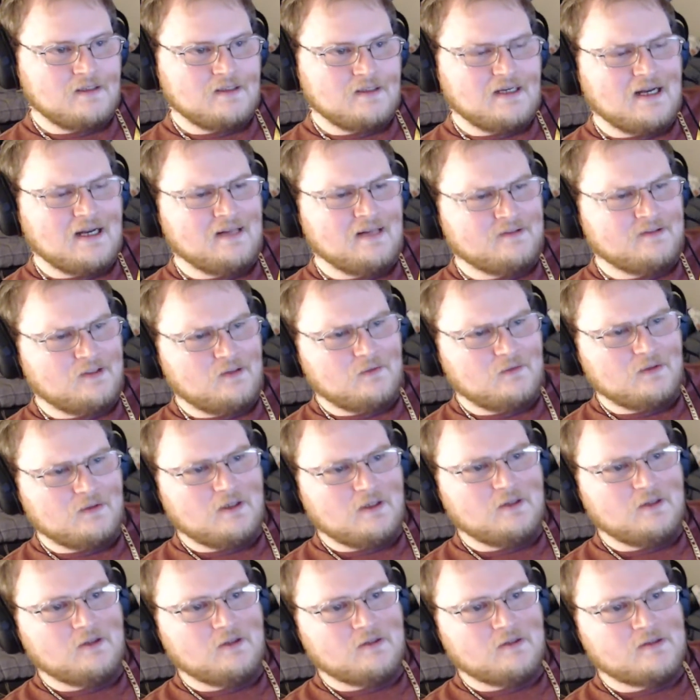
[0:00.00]
I do
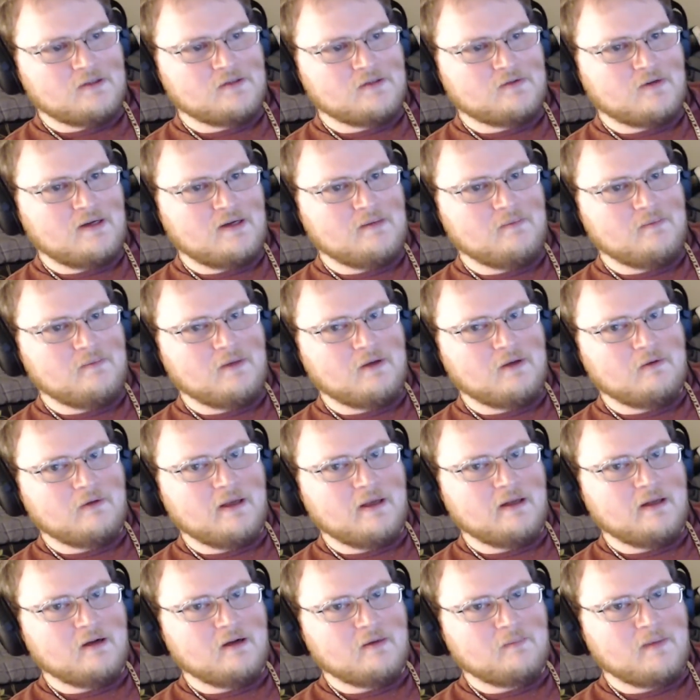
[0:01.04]
want to do a stream though
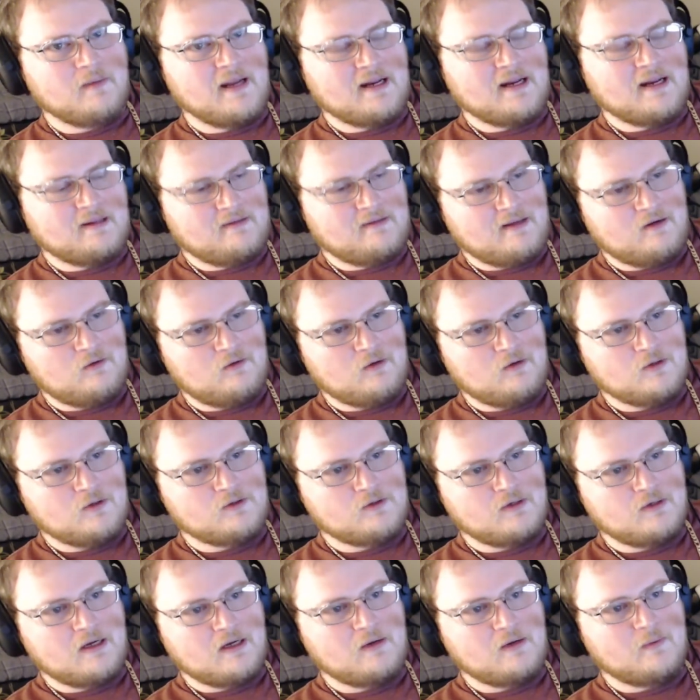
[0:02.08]
later. Back at that
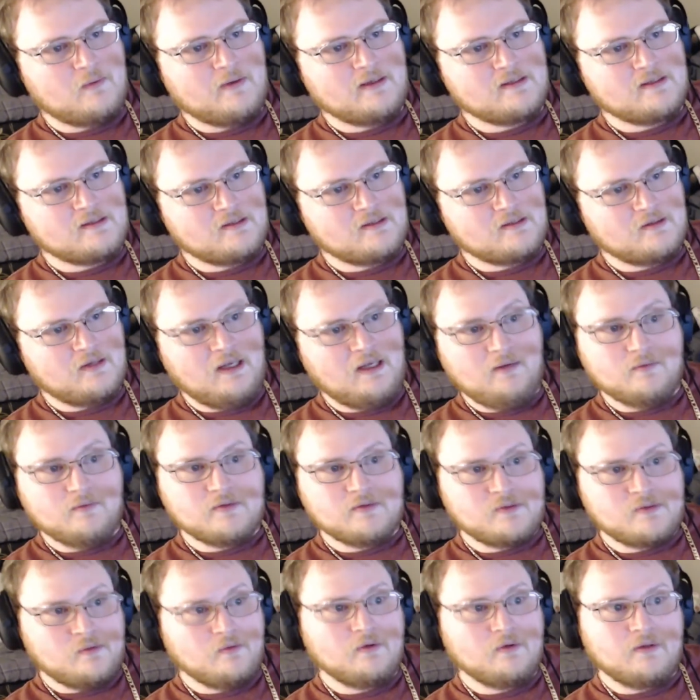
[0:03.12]
orchard I went to, it
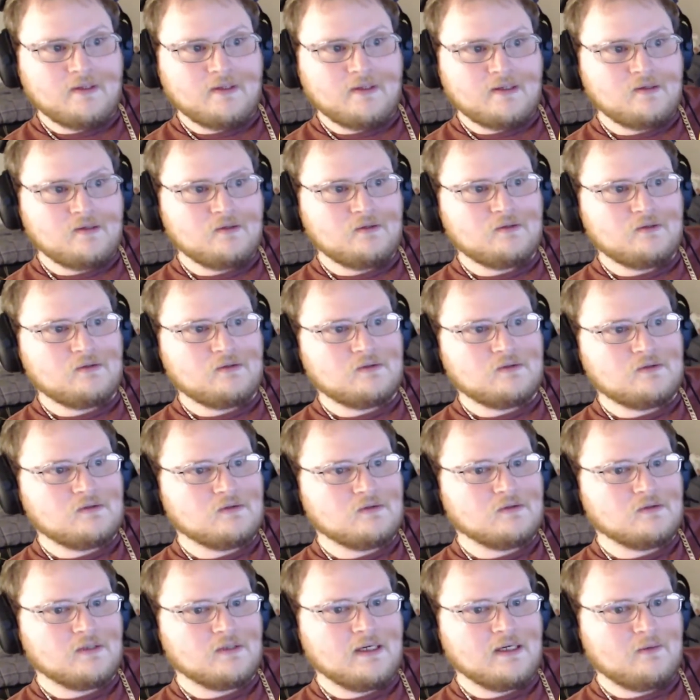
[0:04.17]
was really cool.
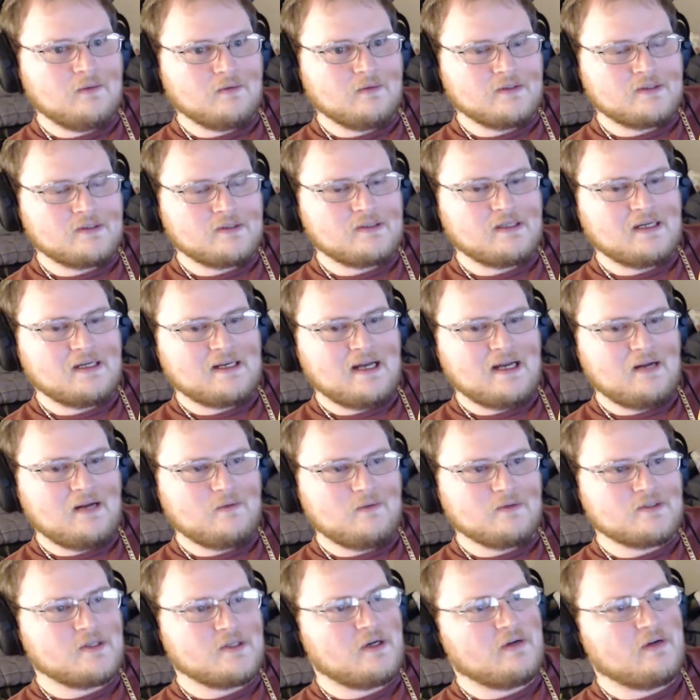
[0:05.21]
I kind of
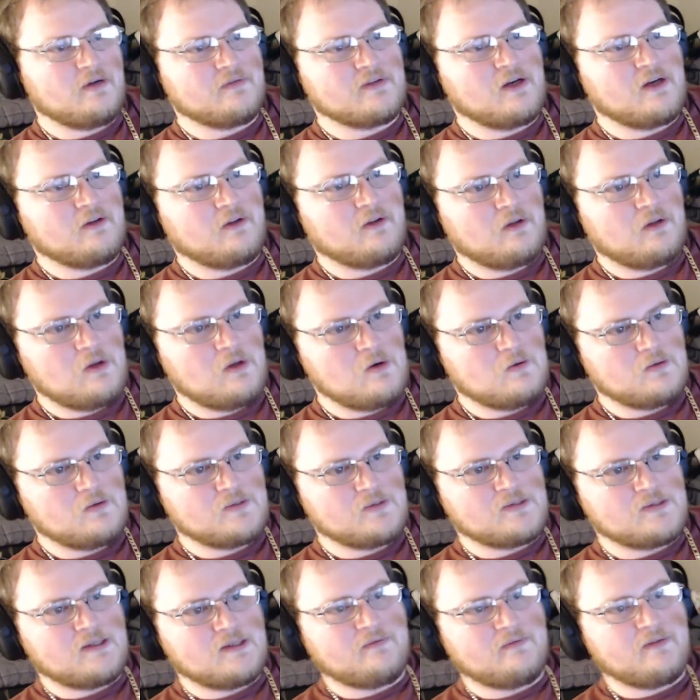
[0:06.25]
want to show off all the local
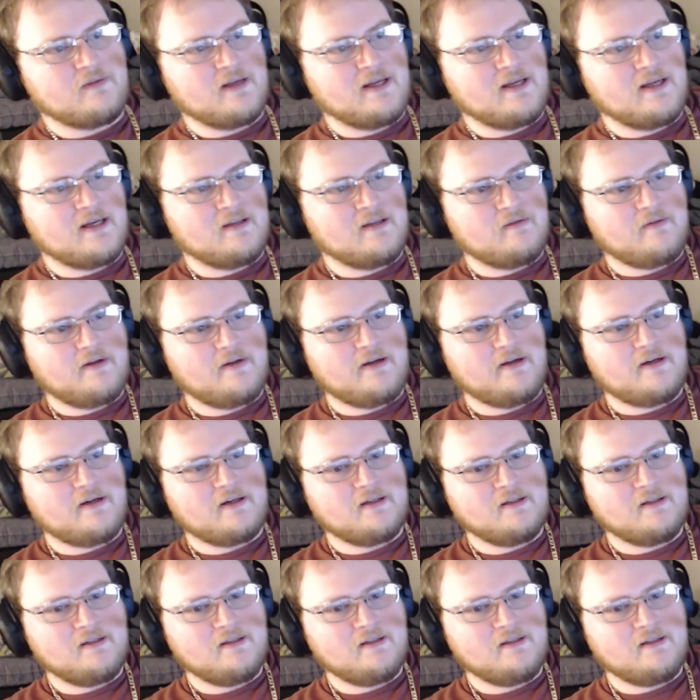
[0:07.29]
stuff they had there.